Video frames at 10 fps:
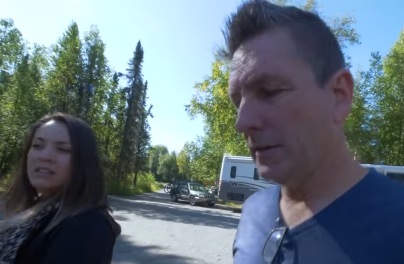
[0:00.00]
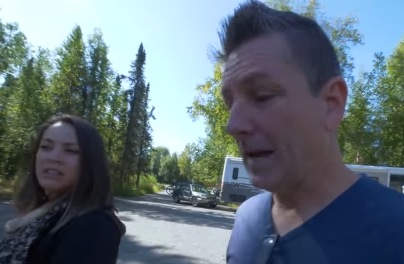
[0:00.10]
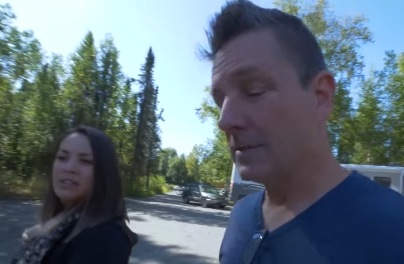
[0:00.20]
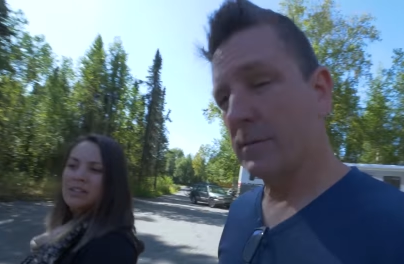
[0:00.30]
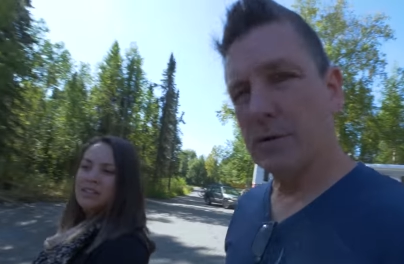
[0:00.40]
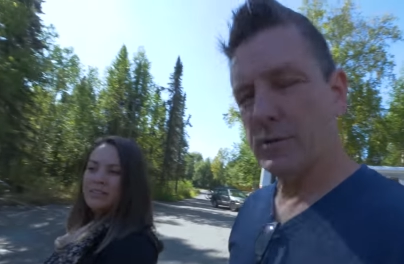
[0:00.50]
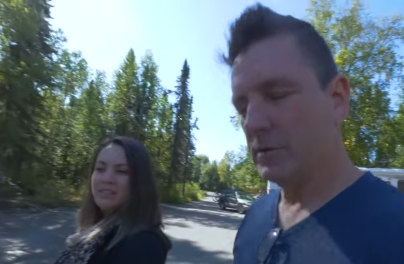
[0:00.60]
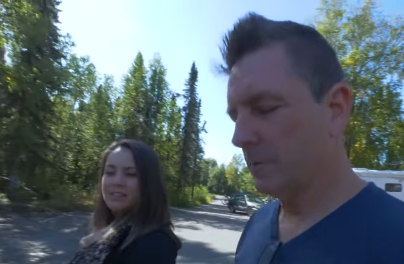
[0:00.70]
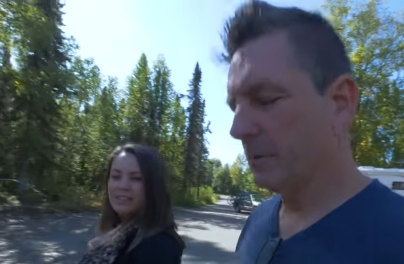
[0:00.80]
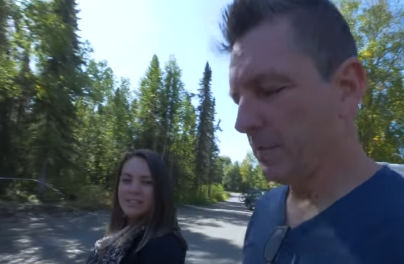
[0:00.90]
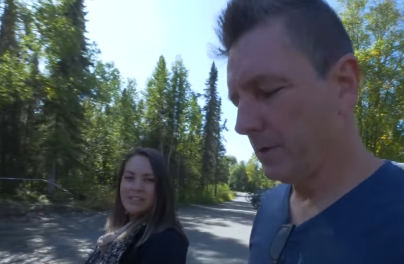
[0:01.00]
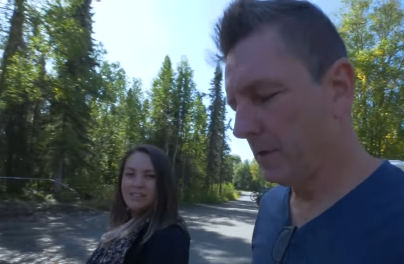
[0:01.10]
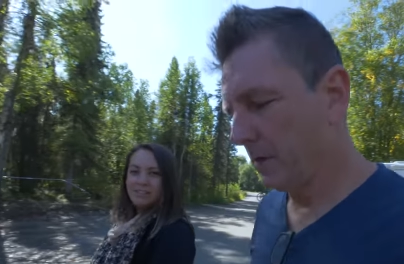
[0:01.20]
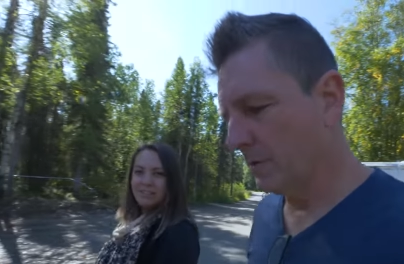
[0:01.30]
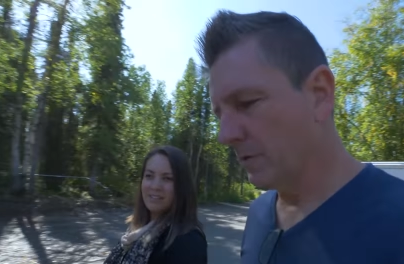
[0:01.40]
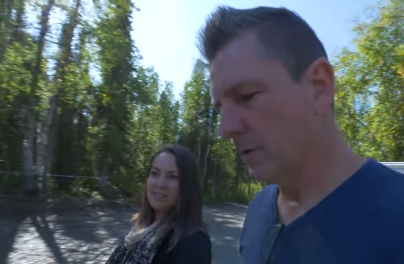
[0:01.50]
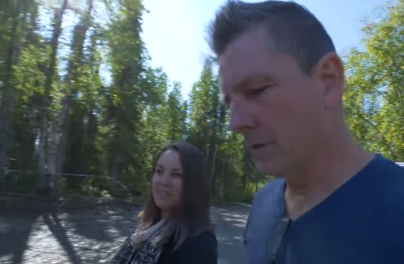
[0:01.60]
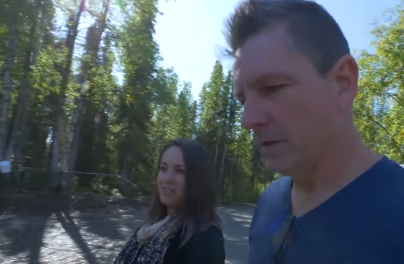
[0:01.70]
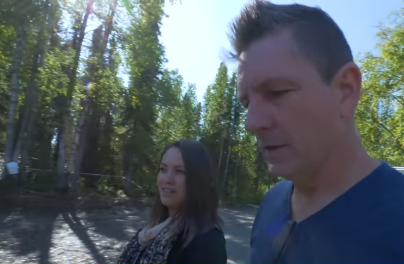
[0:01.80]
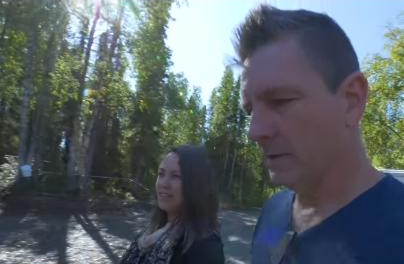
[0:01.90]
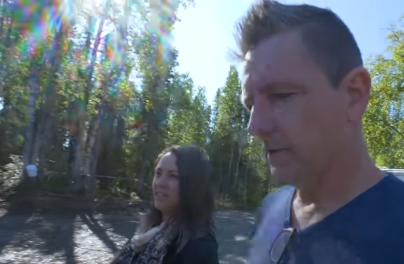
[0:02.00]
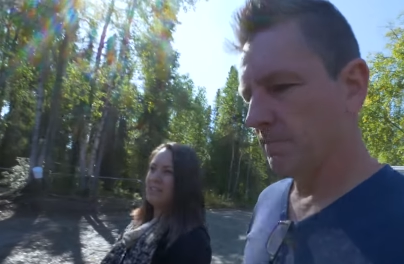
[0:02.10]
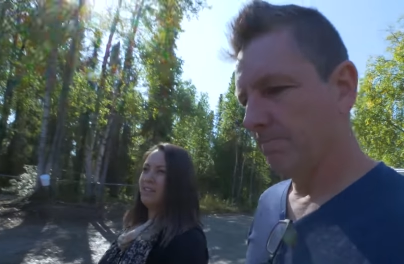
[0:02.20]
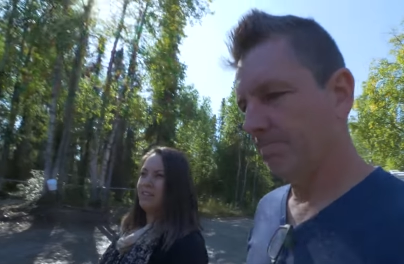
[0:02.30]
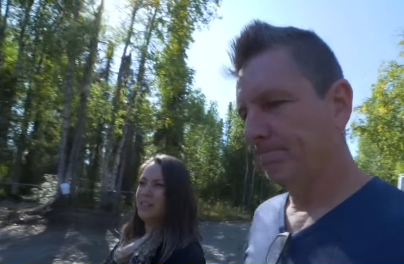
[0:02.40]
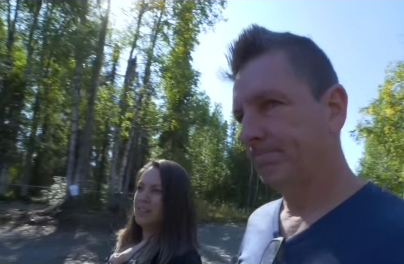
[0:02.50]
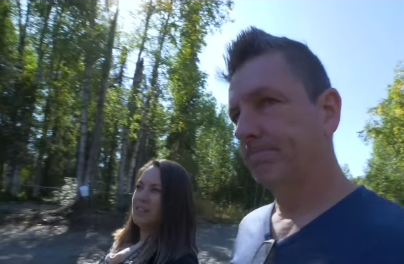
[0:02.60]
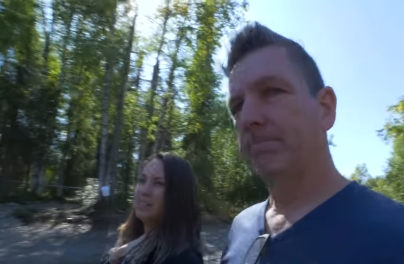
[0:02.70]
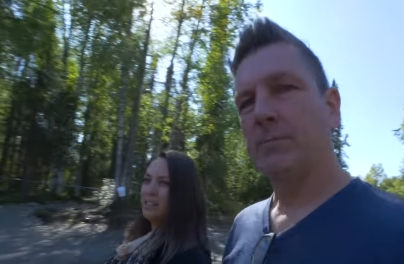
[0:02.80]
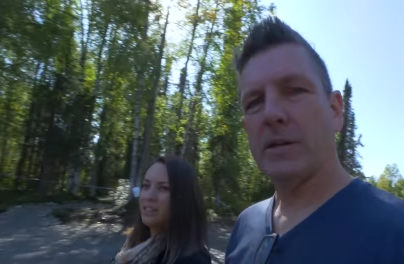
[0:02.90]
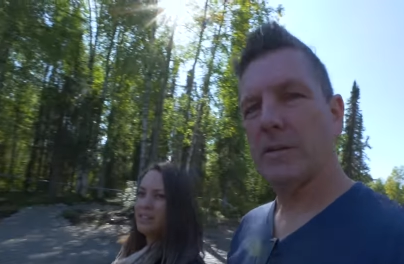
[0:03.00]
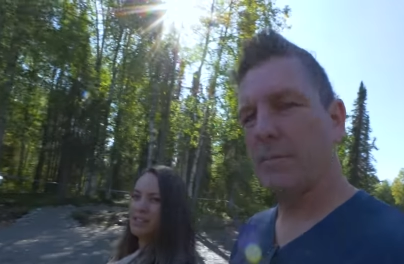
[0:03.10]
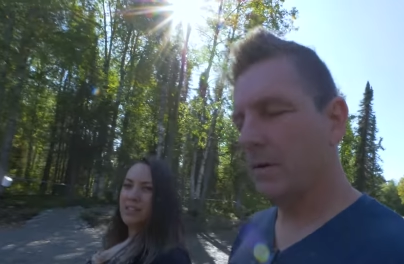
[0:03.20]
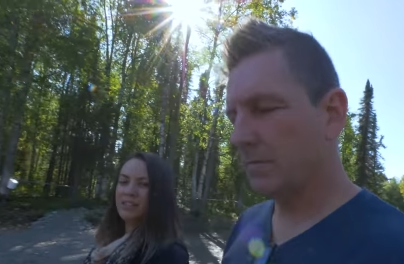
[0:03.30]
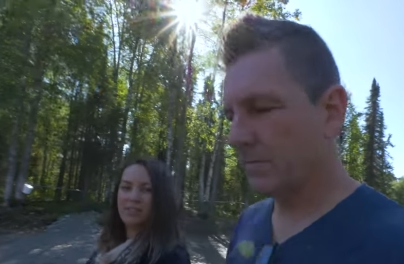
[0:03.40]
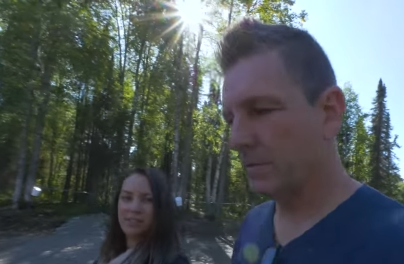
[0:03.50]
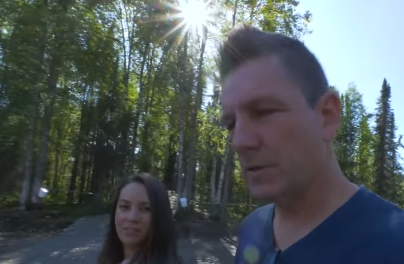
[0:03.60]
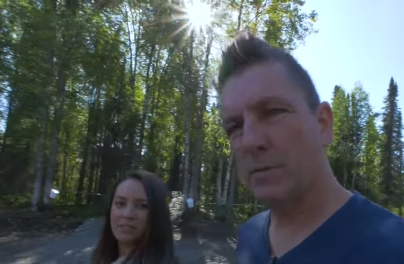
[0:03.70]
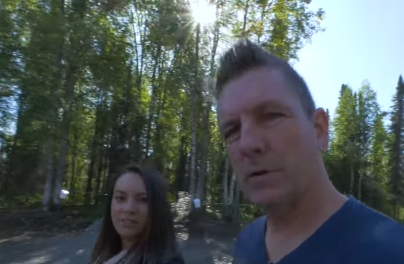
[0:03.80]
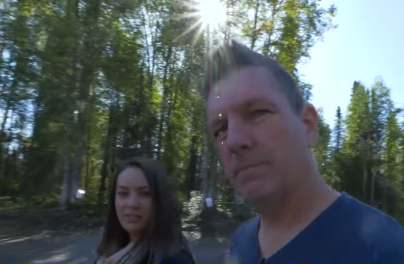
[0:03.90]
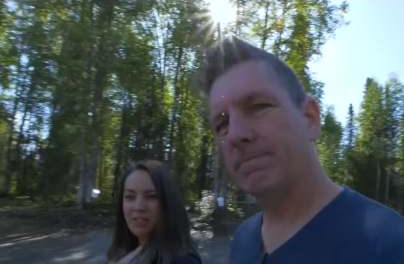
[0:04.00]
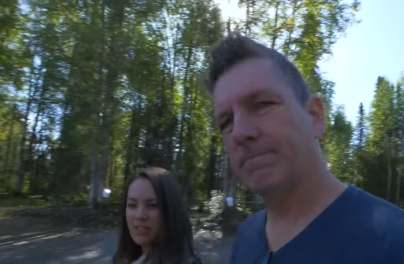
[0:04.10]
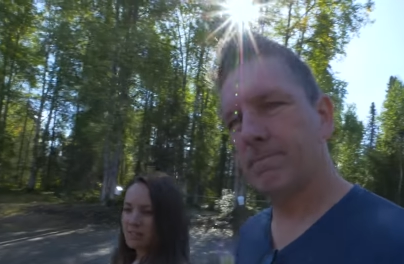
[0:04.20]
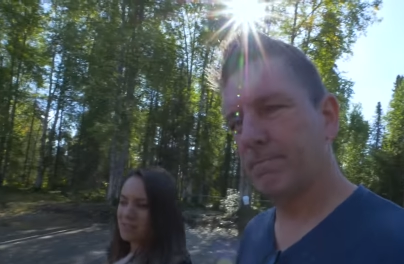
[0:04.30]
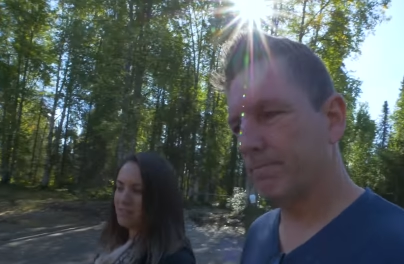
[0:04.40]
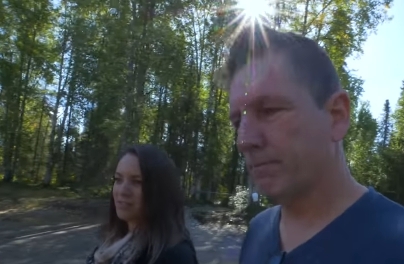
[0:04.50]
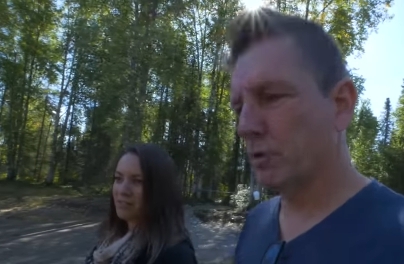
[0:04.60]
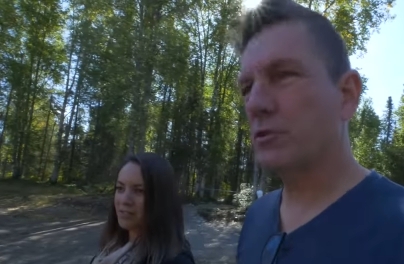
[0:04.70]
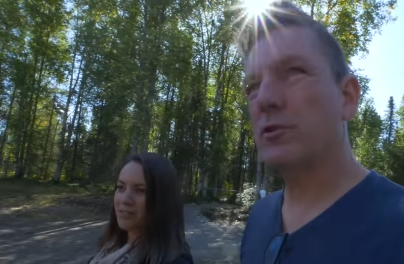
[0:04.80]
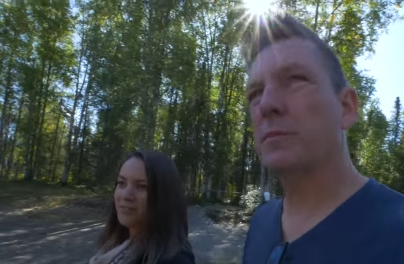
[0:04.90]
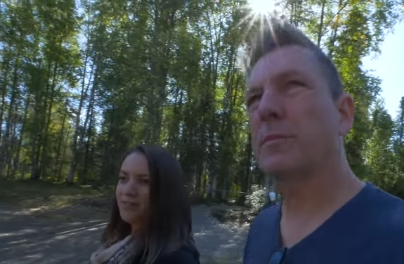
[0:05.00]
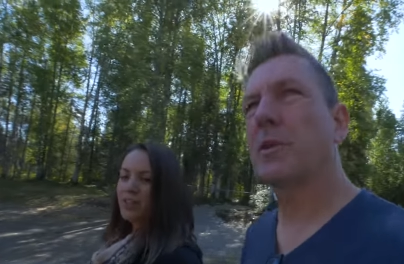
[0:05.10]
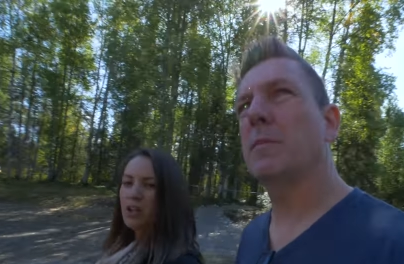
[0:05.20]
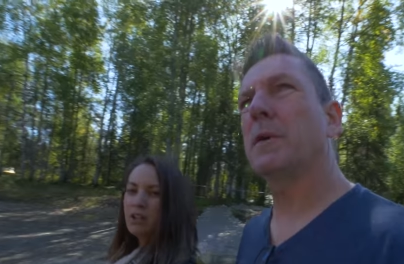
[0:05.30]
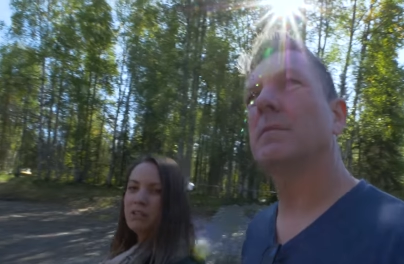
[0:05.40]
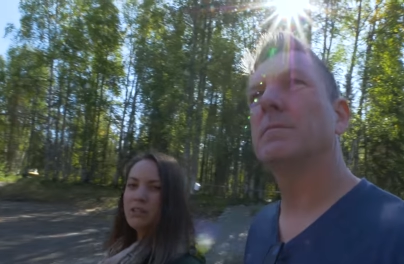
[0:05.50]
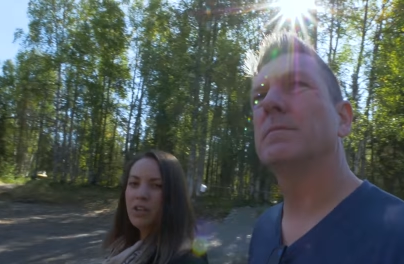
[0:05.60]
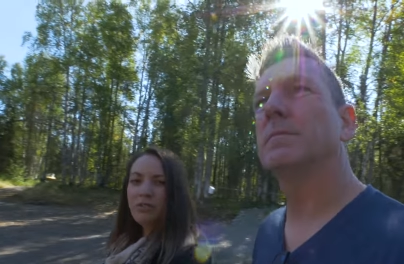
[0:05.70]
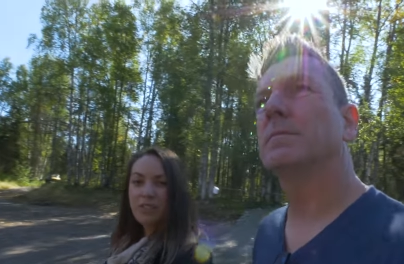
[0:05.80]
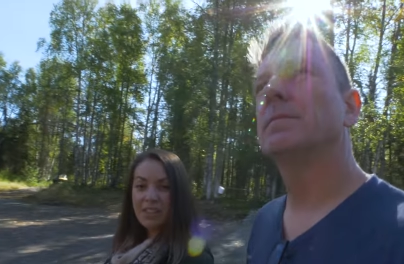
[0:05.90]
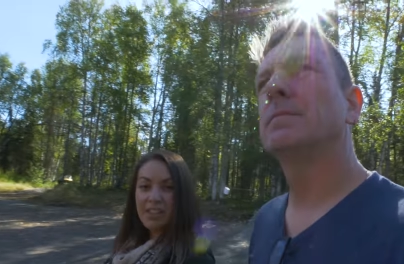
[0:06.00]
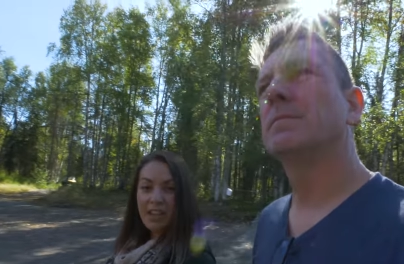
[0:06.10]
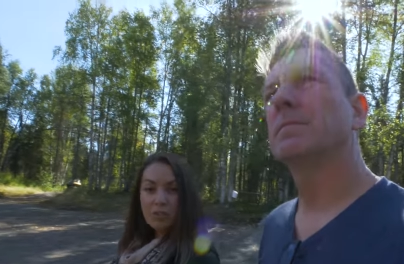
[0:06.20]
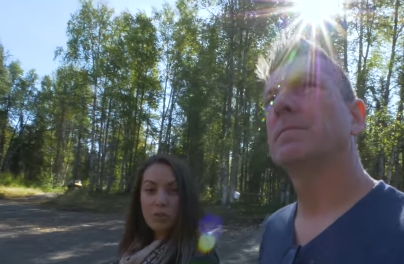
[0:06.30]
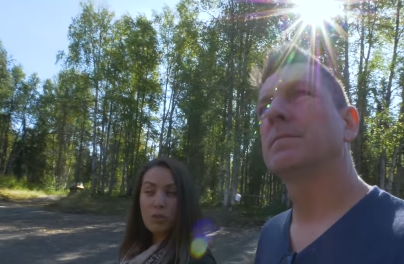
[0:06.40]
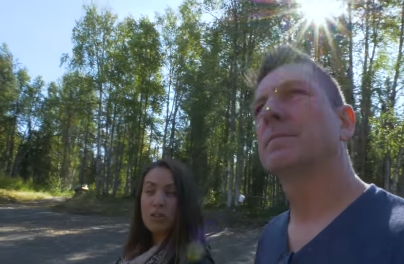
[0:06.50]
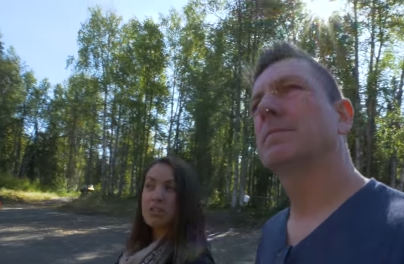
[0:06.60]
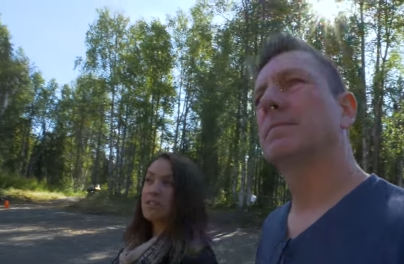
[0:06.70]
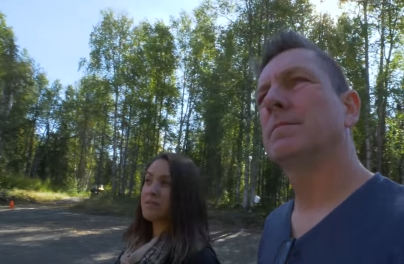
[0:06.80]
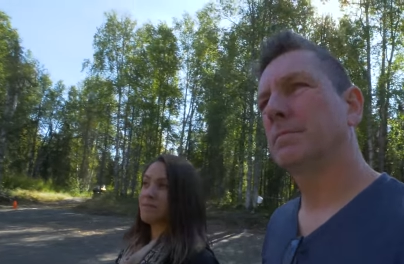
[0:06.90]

Speaker 1: Alaska Birch Syrup Company, and we're gonna check them out, see what yeah. birch syrup's all about.
Speaker 2: Hopefully they have tours.